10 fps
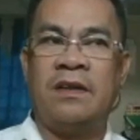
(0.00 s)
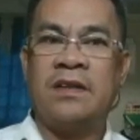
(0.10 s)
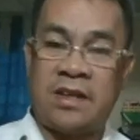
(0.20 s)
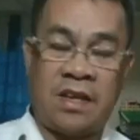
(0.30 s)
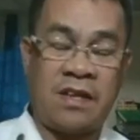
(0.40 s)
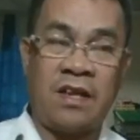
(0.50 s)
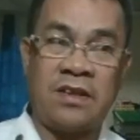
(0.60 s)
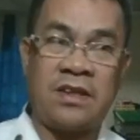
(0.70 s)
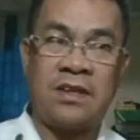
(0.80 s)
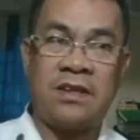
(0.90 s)

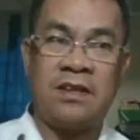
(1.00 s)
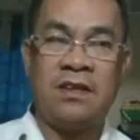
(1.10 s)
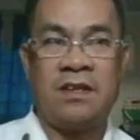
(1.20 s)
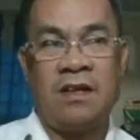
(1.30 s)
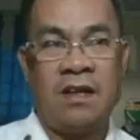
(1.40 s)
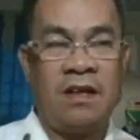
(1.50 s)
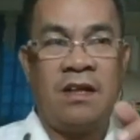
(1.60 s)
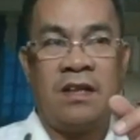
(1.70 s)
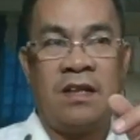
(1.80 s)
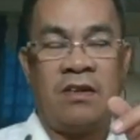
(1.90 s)
seconds.
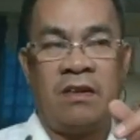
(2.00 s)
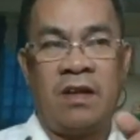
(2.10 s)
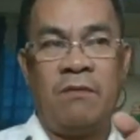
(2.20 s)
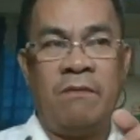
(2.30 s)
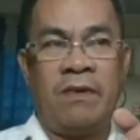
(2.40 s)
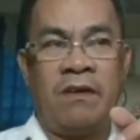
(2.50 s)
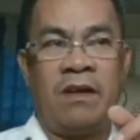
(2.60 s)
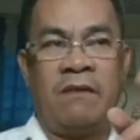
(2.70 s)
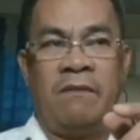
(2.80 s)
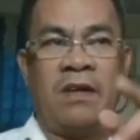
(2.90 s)
Now remember
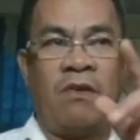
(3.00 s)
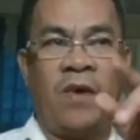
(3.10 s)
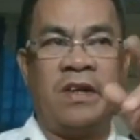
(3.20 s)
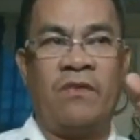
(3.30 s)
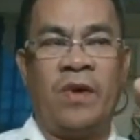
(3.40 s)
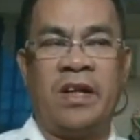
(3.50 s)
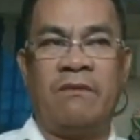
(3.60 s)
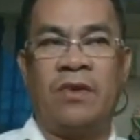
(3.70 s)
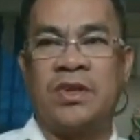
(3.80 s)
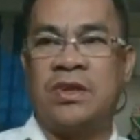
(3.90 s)
one
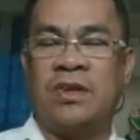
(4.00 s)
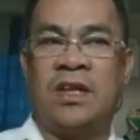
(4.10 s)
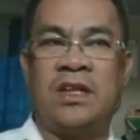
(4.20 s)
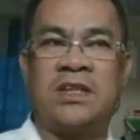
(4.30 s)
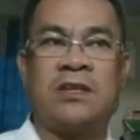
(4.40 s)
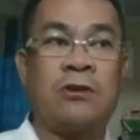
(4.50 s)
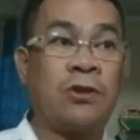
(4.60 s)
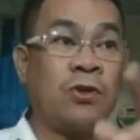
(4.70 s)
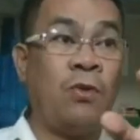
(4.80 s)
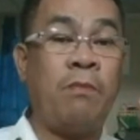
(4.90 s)
revolution is
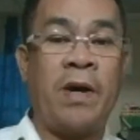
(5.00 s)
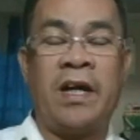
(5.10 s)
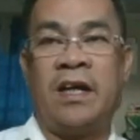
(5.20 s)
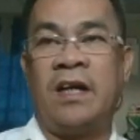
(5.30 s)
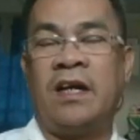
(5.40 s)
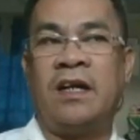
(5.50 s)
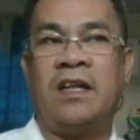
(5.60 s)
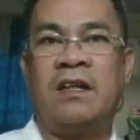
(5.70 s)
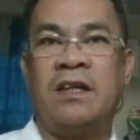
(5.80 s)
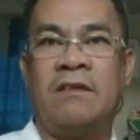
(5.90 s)
2 pi.
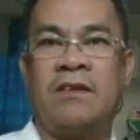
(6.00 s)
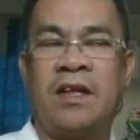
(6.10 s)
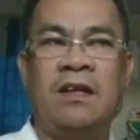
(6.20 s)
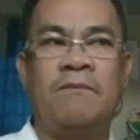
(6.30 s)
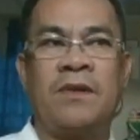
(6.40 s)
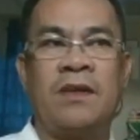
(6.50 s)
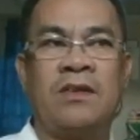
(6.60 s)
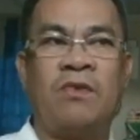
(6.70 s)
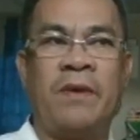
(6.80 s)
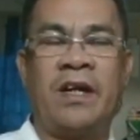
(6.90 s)
Okay,
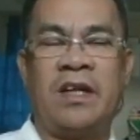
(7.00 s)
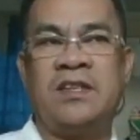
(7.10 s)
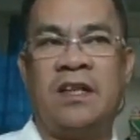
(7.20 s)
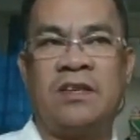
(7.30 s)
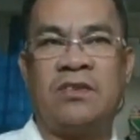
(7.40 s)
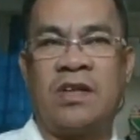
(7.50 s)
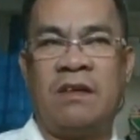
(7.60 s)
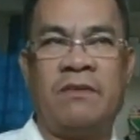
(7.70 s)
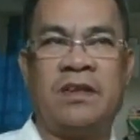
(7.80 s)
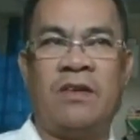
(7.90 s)
2 pi radian. So
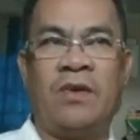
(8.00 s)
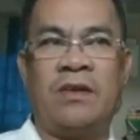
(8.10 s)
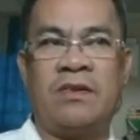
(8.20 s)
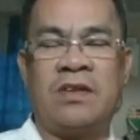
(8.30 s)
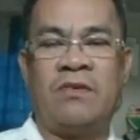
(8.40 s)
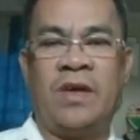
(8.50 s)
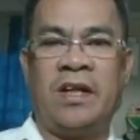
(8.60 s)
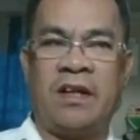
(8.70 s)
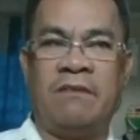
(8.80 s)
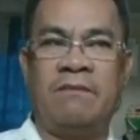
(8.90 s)
convert the one
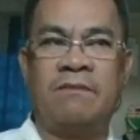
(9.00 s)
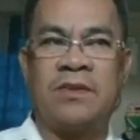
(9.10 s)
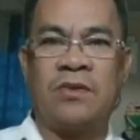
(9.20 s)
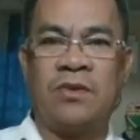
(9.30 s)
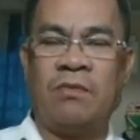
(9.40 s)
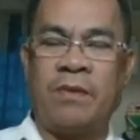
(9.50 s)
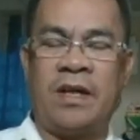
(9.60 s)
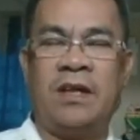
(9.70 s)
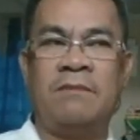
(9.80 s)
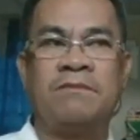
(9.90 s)
rev to 2
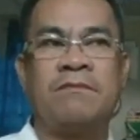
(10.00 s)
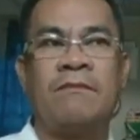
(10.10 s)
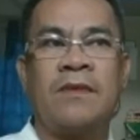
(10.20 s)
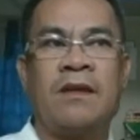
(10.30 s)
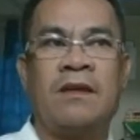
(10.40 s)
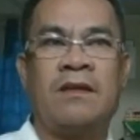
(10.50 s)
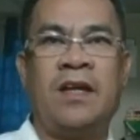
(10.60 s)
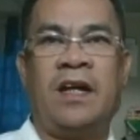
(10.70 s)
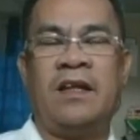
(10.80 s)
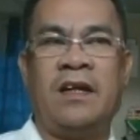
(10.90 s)
pi.
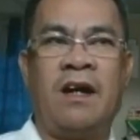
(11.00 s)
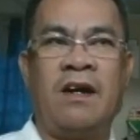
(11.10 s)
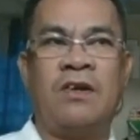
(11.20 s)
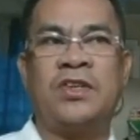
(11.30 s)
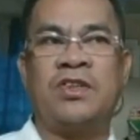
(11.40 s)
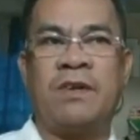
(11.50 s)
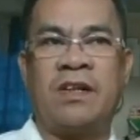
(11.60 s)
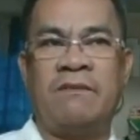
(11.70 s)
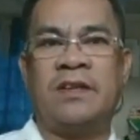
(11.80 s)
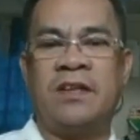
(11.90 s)
Then the hours should be
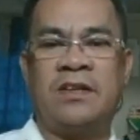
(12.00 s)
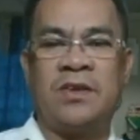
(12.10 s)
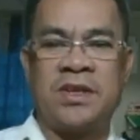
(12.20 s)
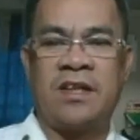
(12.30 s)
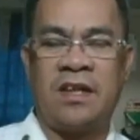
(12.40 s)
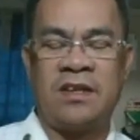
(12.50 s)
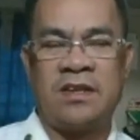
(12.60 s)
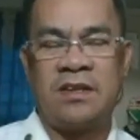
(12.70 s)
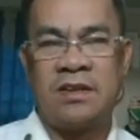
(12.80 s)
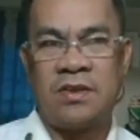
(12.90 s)
converted to
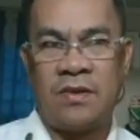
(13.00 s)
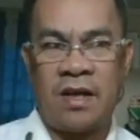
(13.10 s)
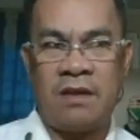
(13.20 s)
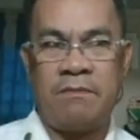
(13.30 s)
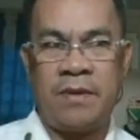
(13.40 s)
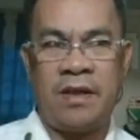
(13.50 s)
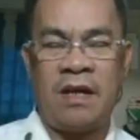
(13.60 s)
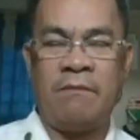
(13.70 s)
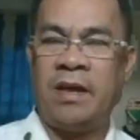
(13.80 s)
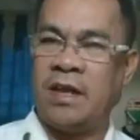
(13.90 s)
seconds. So RP,
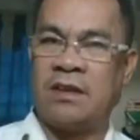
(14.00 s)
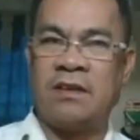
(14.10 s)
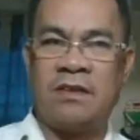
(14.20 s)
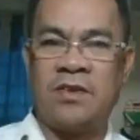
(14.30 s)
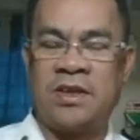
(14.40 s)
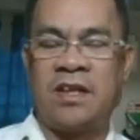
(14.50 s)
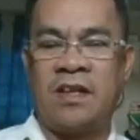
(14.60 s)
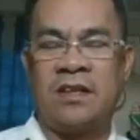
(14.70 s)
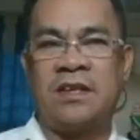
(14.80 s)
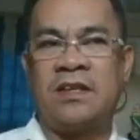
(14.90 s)
a minute to
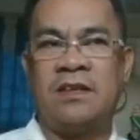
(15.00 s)
seconds.